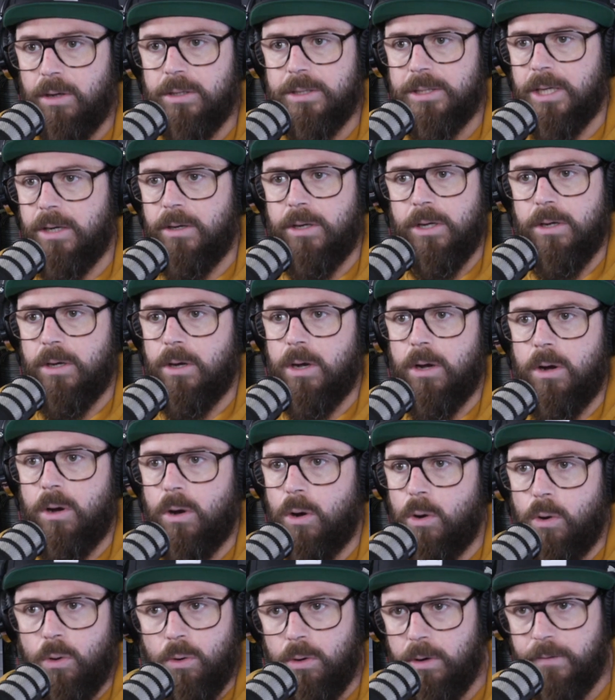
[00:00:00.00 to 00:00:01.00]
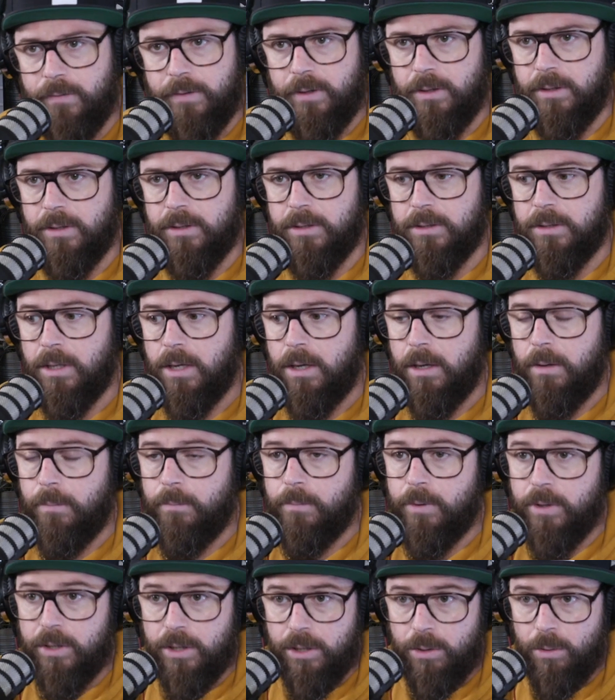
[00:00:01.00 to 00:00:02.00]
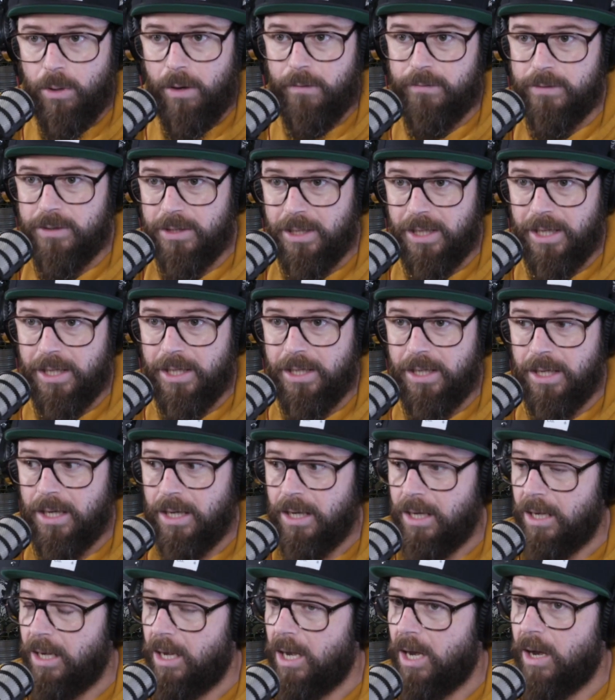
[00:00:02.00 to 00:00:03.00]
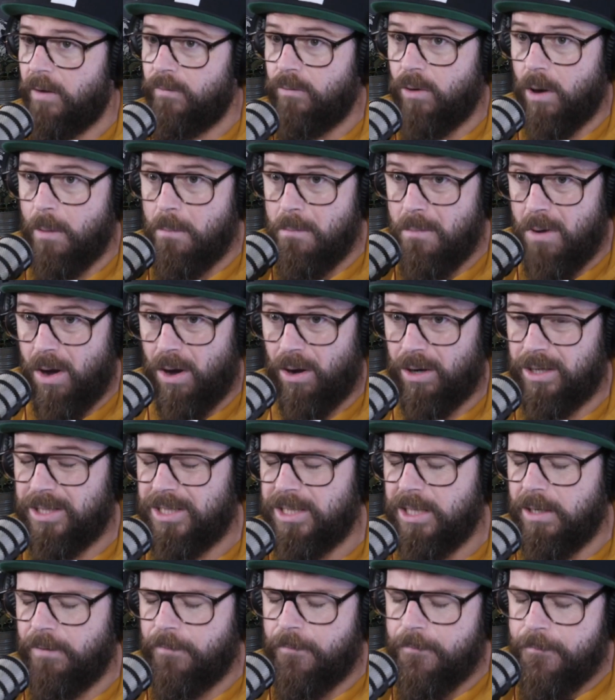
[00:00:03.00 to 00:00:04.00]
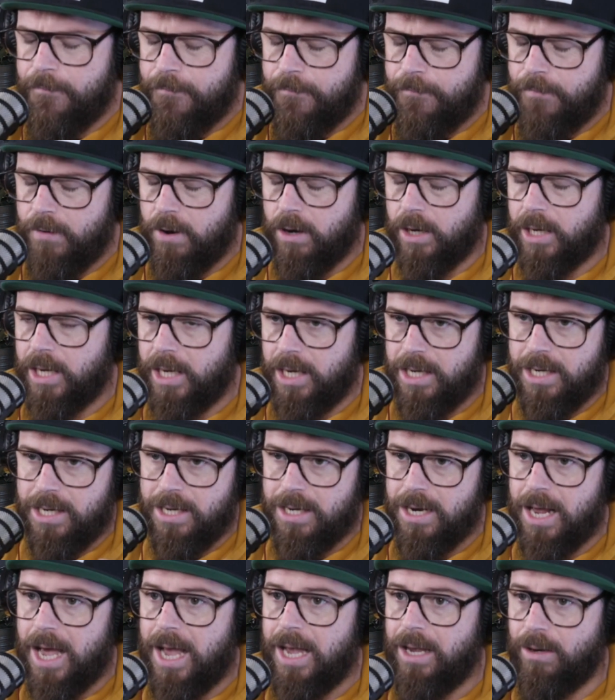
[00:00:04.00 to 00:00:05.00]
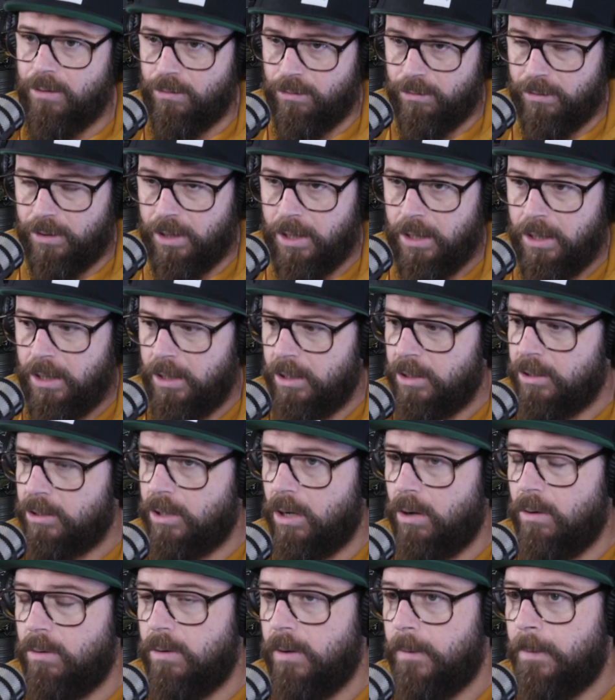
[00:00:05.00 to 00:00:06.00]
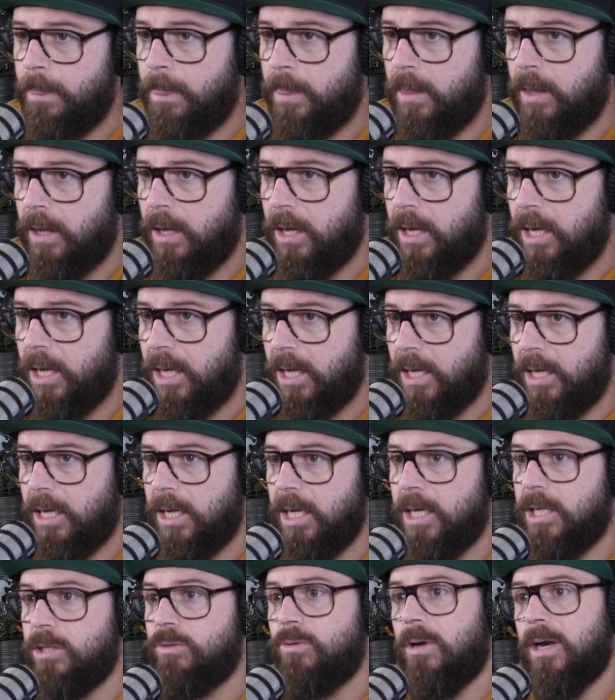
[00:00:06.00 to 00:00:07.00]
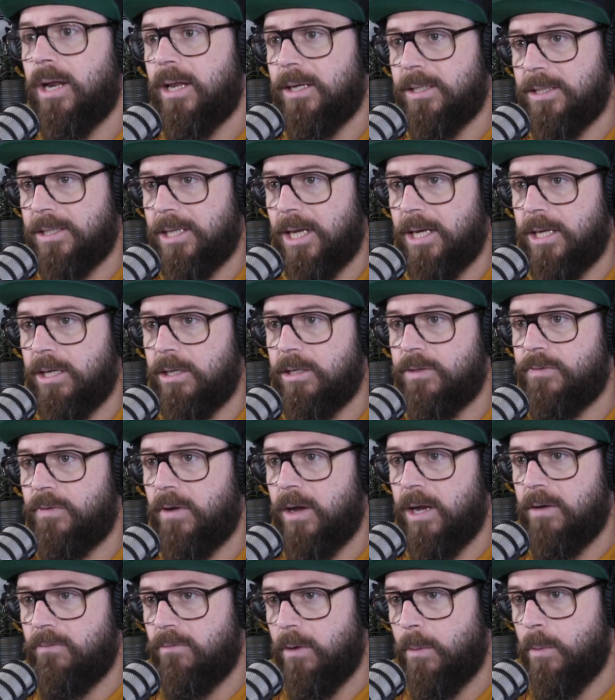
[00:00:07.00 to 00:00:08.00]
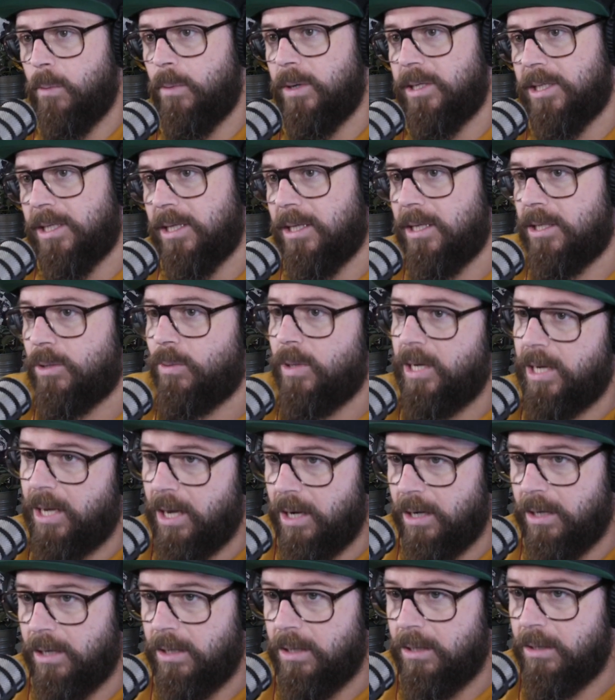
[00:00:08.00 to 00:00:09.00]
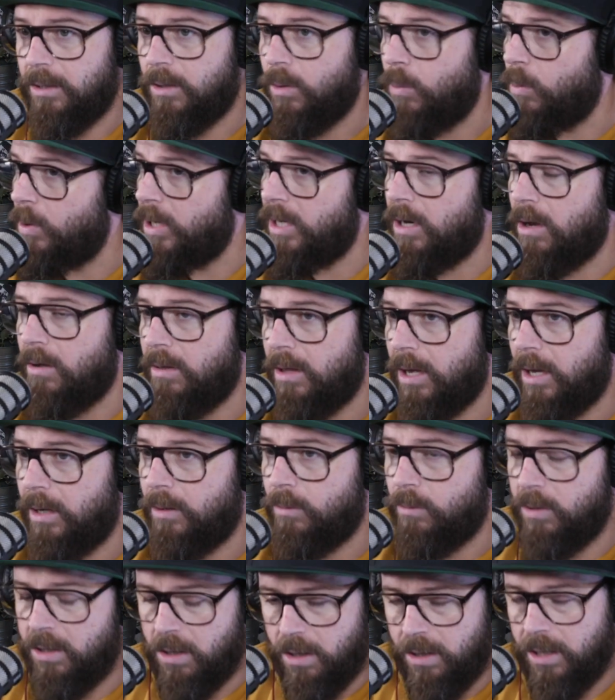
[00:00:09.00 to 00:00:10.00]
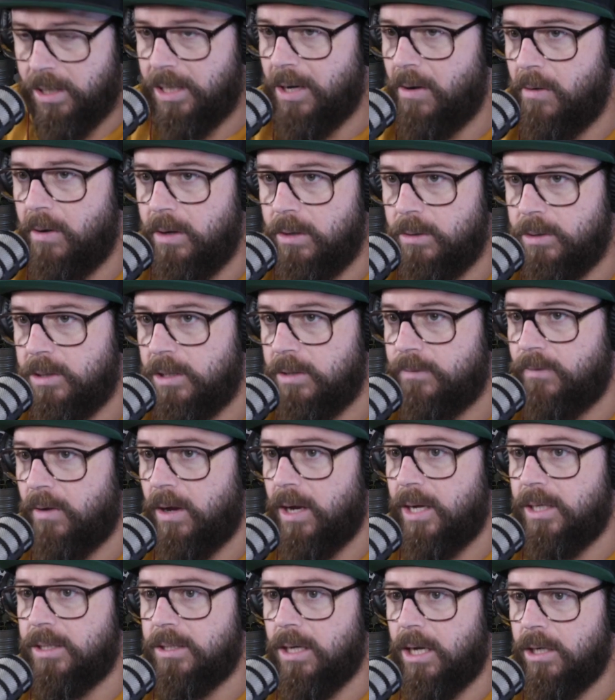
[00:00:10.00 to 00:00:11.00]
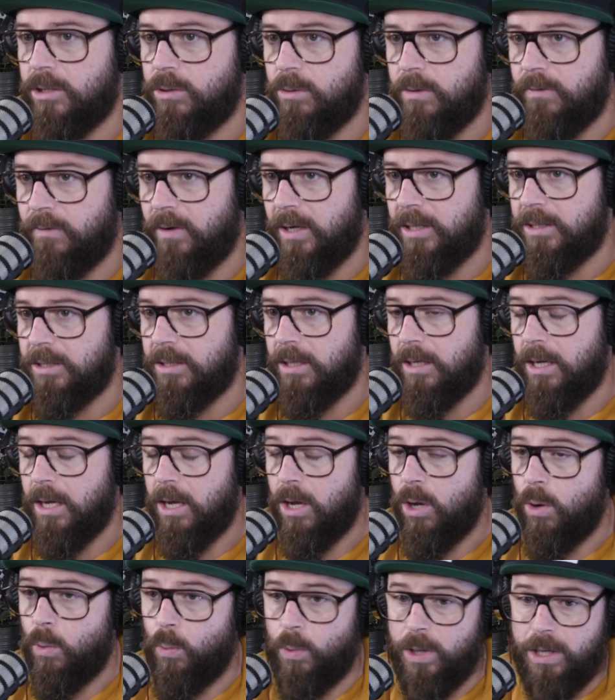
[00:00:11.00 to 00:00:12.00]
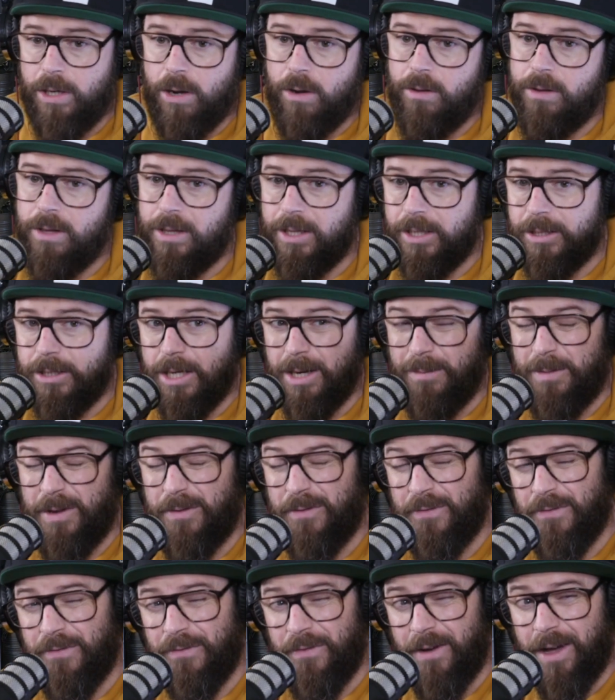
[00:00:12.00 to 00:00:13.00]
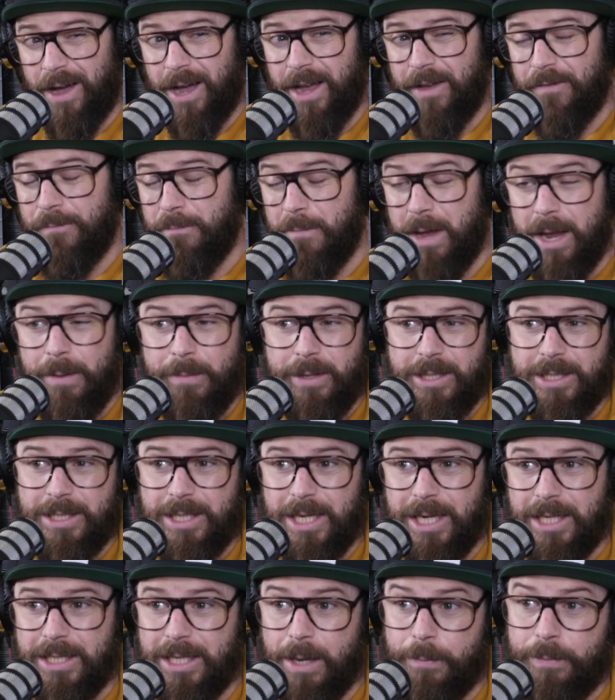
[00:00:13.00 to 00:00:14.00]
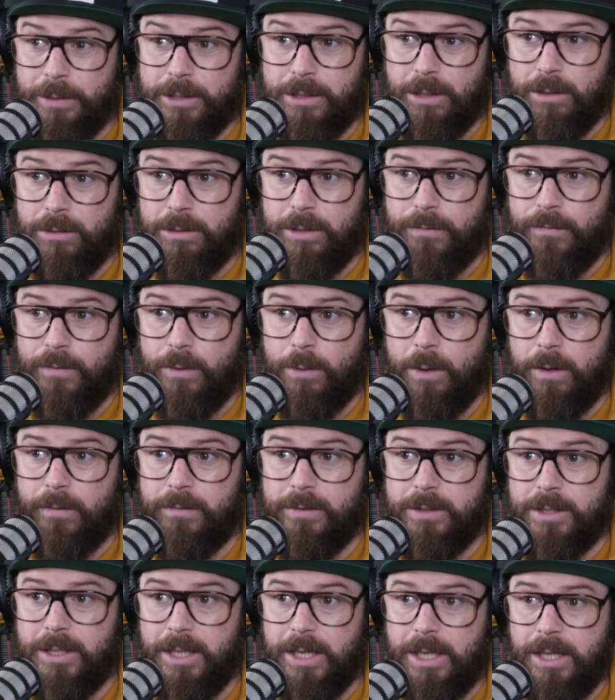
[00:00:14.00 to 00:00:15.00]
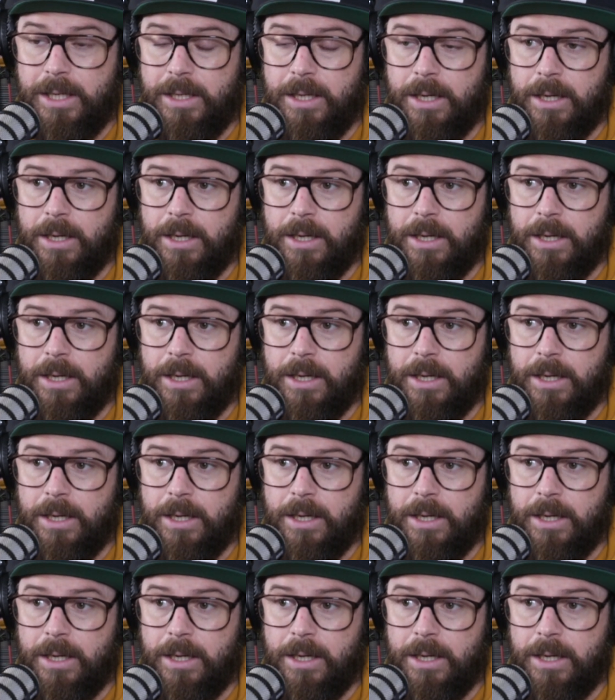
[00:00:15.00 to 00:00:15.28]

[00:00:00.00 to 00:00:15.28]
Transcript: tell you all of the others. But the UFC have got marketing fucking nailed. So Israel Adesanya is fighting Robert Whittaker this weekend. We know that. We know that Derek Lewis is fighting Tai Tuivasa. We know that there's going to be 5, maybe 6 episodes of UFC